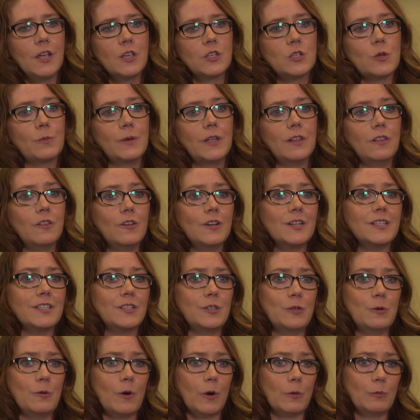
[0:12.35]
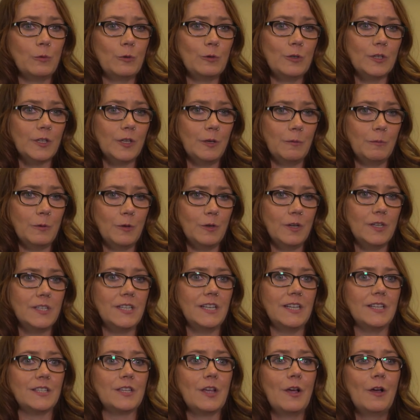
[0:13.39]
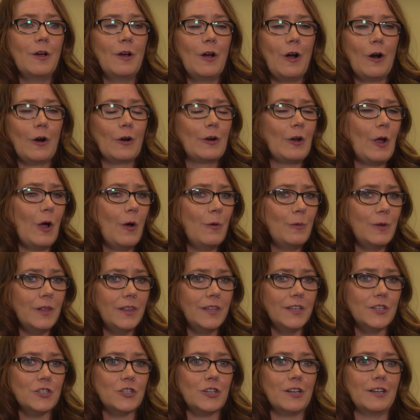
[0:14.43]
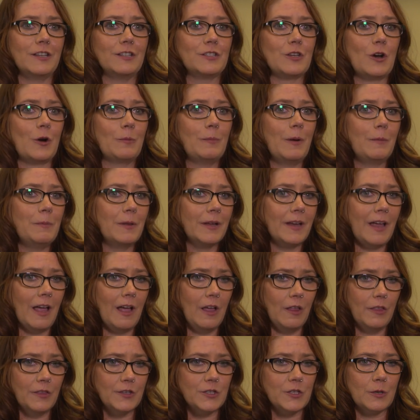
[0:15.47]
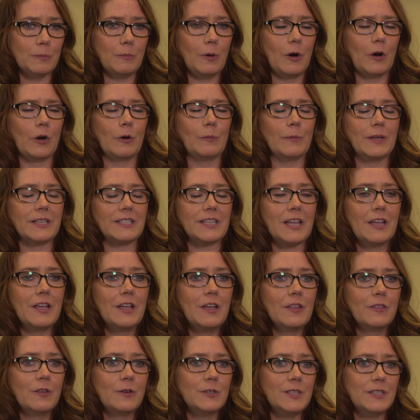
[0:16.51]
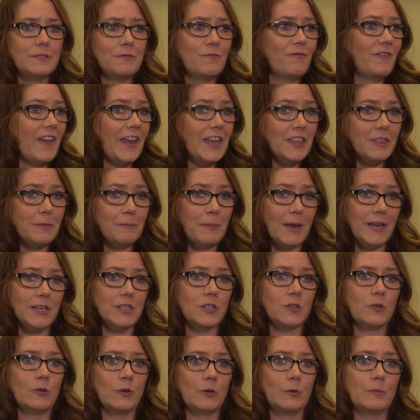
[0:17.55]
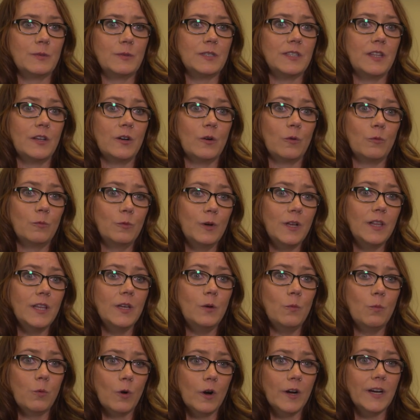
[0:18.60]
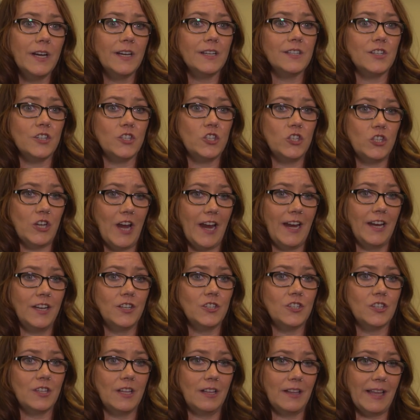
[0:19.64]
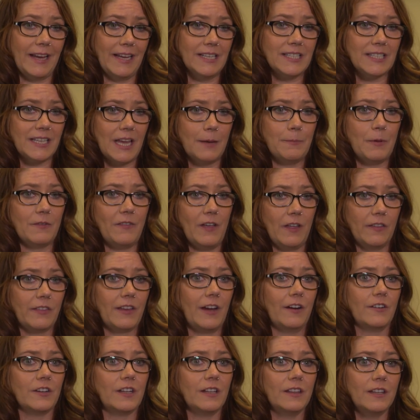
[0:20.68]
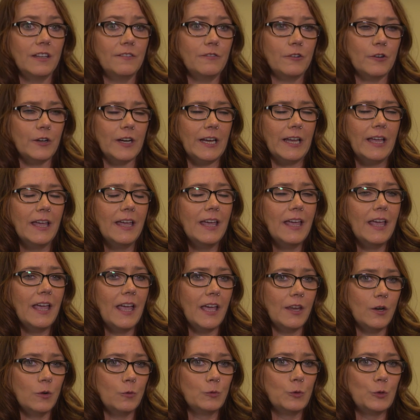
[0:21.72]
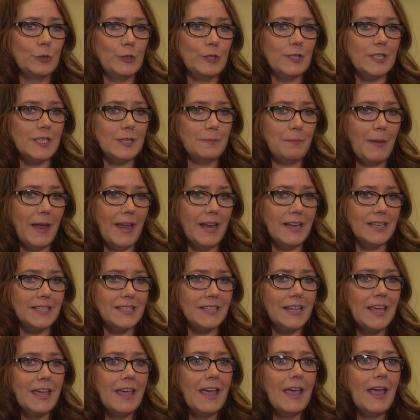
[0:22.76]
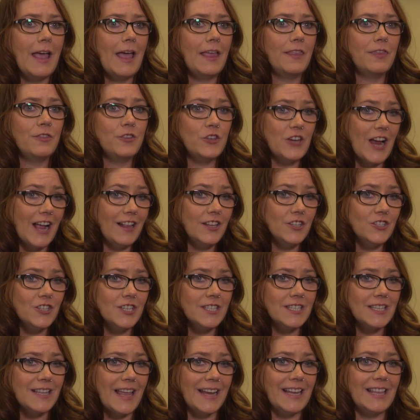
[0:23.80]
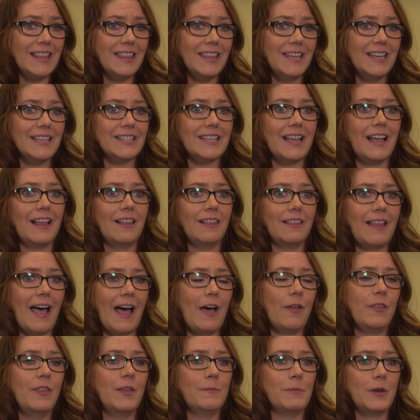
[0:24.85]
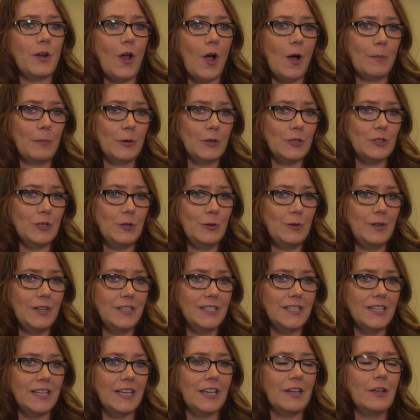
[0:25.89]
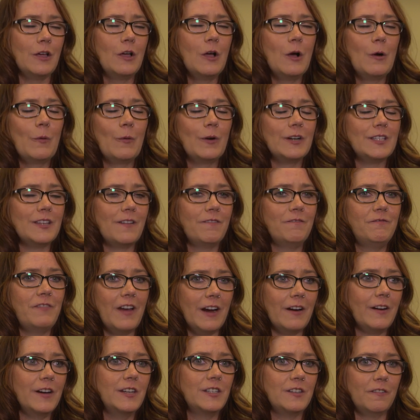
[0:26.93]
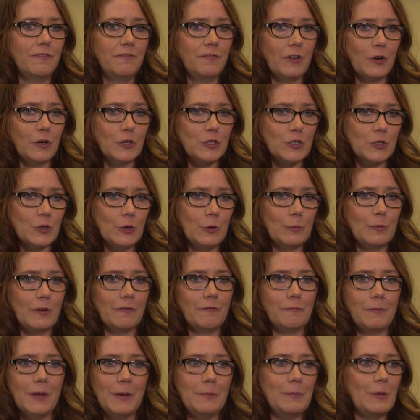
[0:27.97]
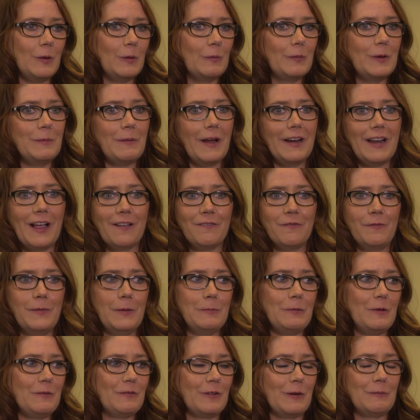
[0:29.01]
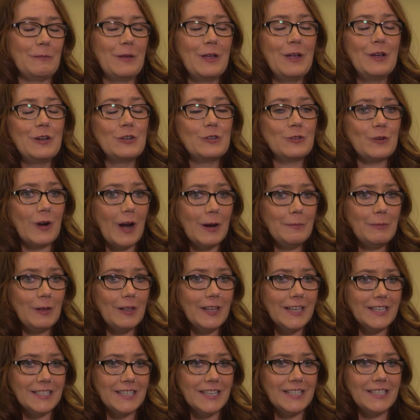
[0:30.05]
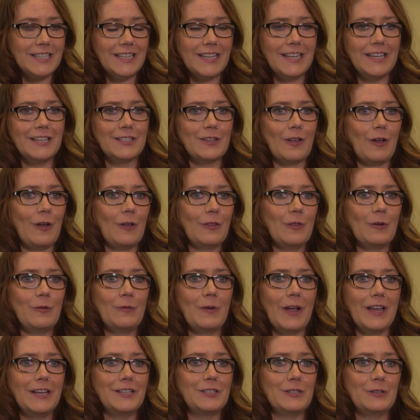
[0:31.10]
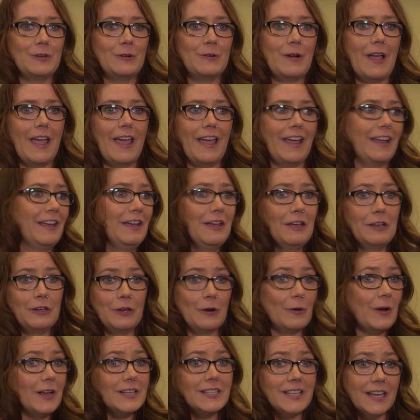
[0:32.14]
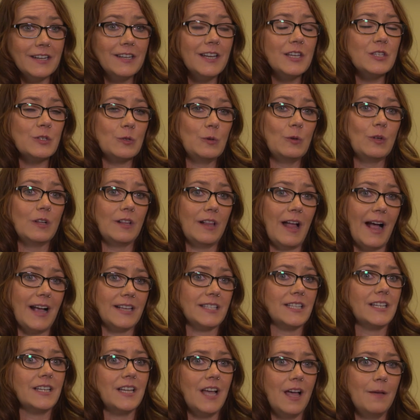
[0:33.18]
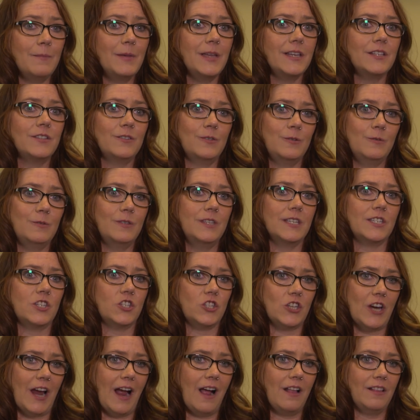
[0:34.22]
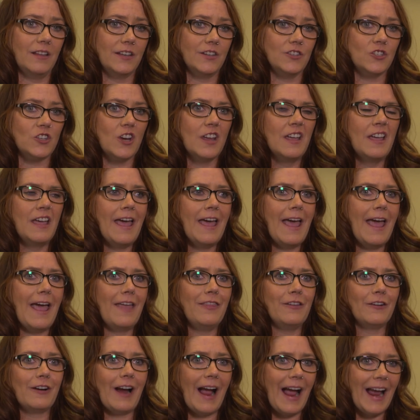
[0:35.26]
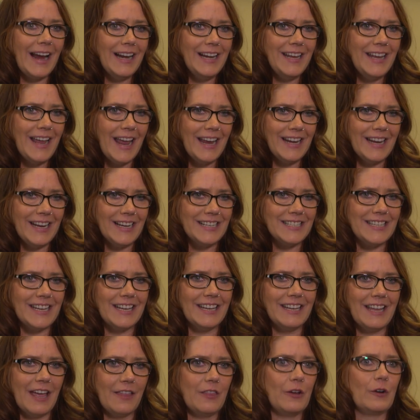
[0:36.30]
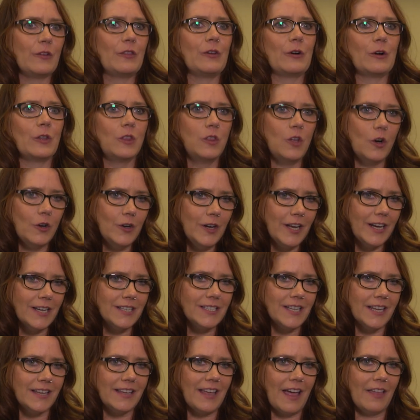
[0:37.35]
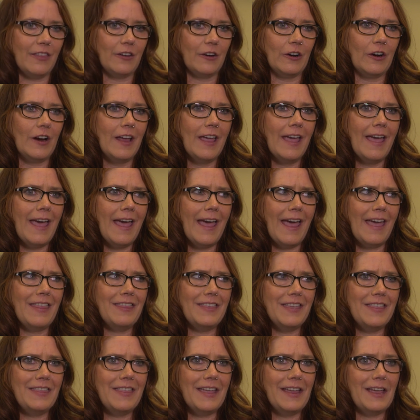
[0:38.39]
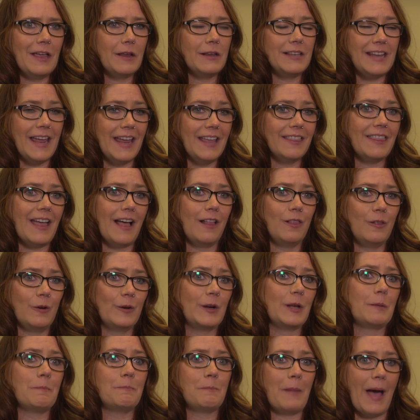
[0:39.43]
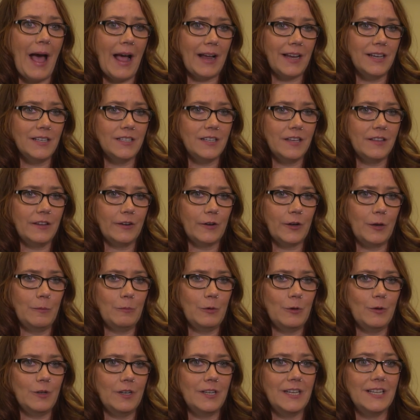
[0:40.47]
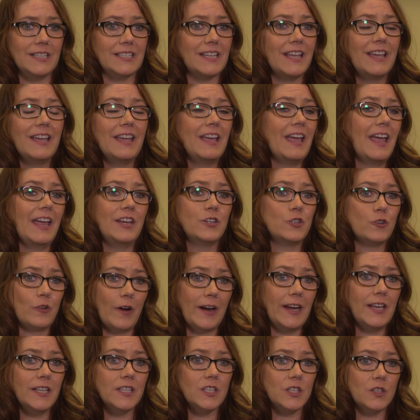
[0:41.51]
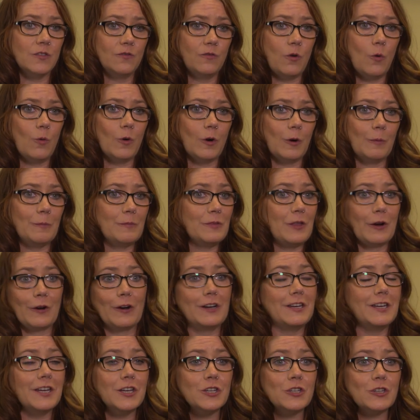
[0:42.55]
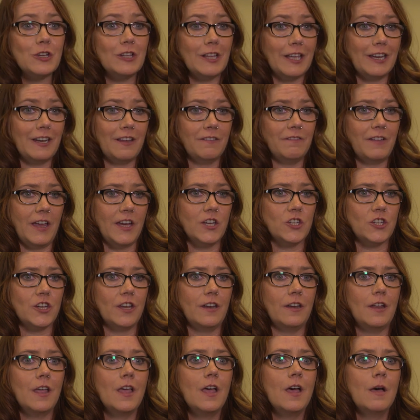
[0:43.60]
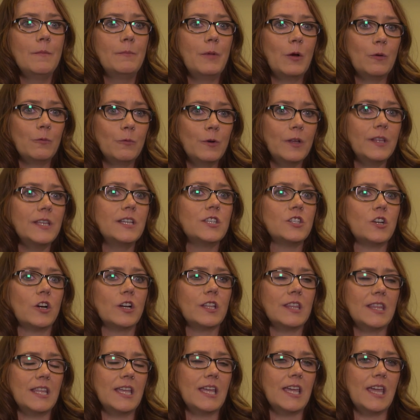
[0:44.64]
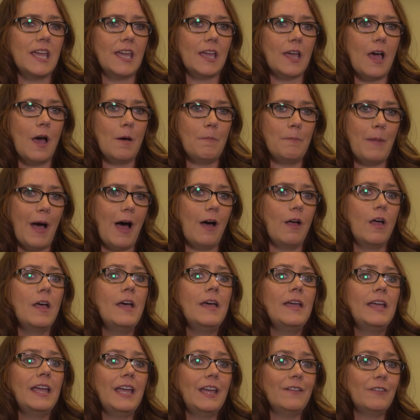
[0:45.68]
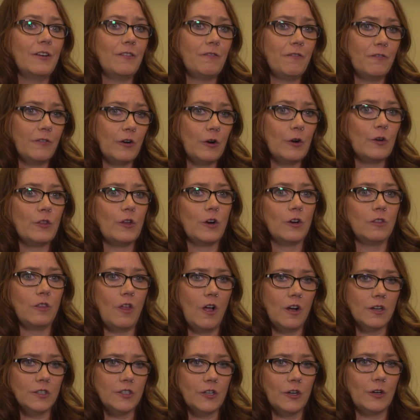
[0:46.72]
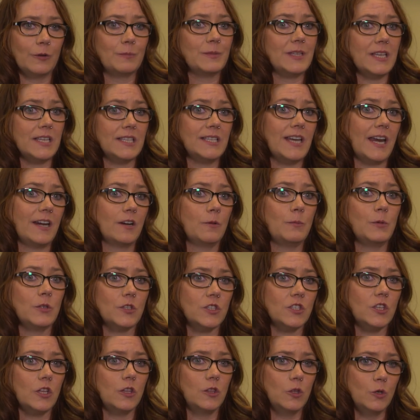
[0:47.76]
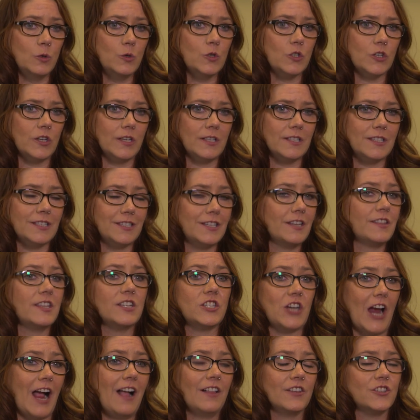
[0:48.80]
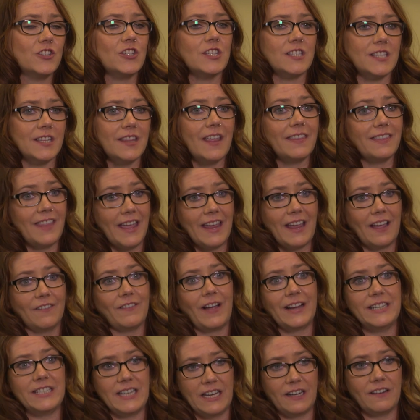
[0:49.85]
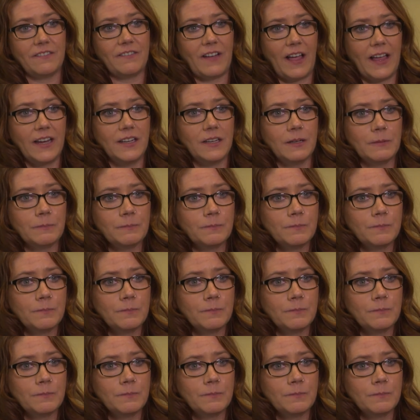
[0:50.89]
So we look to our rural communities, our coalitions, our public health departments, those faith-based groups that are really working to change the landscape of healthcare delivery in a rural space. And challenges like this allow them an opportunity where it's a very diverse group of people. We might have people from tribal entities all the way to a Sunday school class coming to this challenge, and they're ideating together, they're learning together, and then they can take that learning back into their communities and transform their initial innovation, but really start thinking about even further long-term sustainable solutions to the challenges that they have identified.